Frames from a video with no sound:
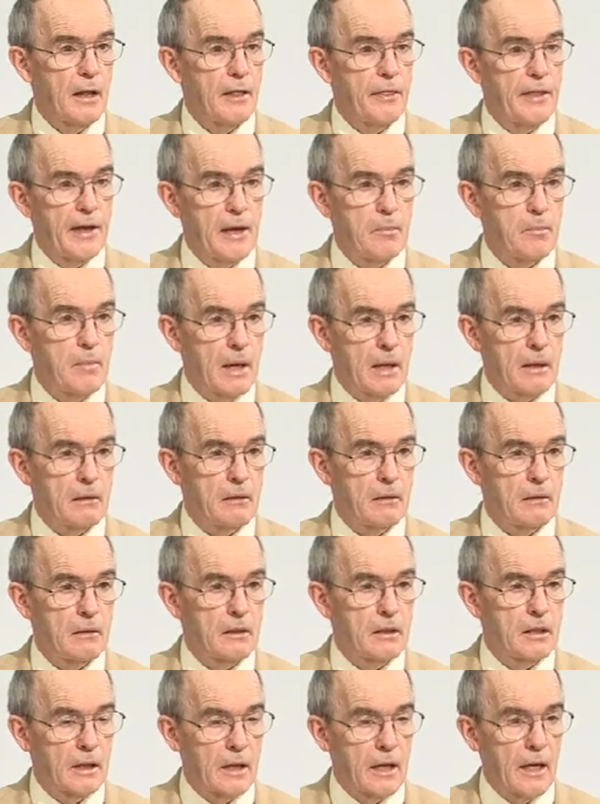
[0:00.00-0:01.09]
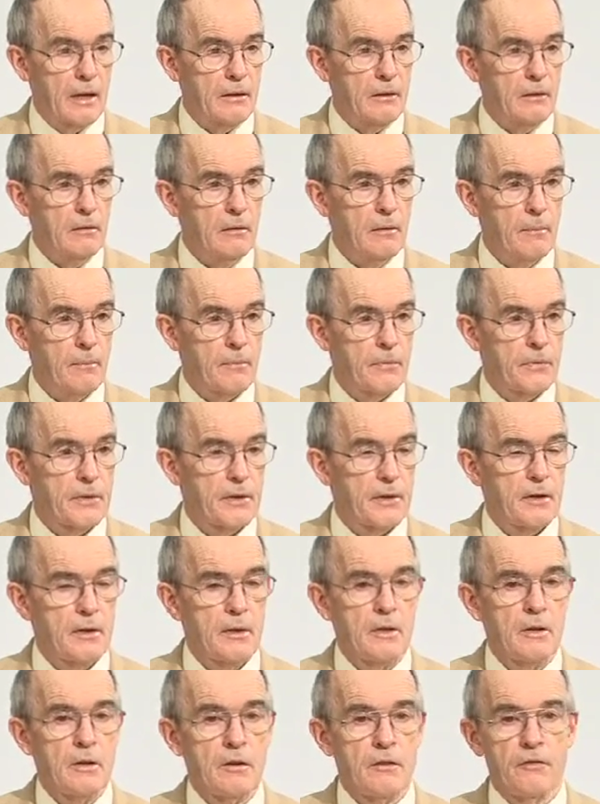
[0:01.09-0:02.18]
they met together
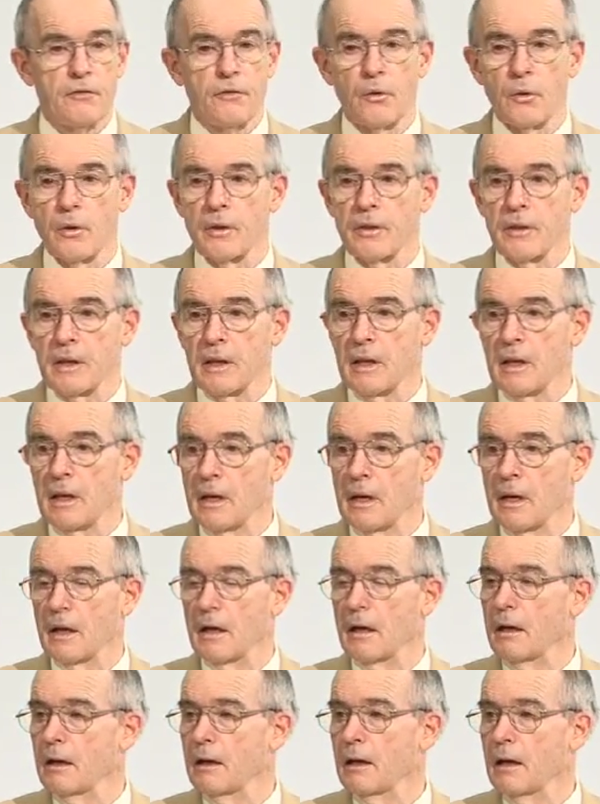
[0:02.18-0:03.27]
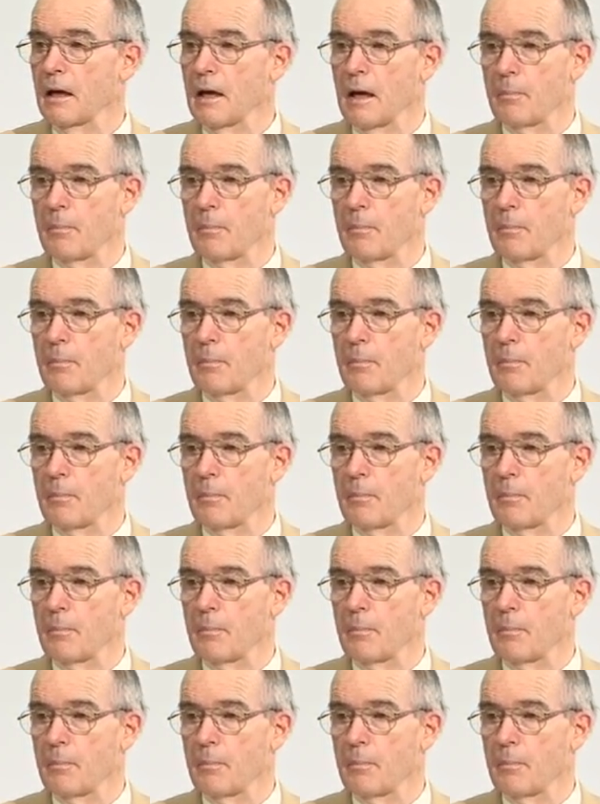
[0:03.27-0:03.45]
for the uh,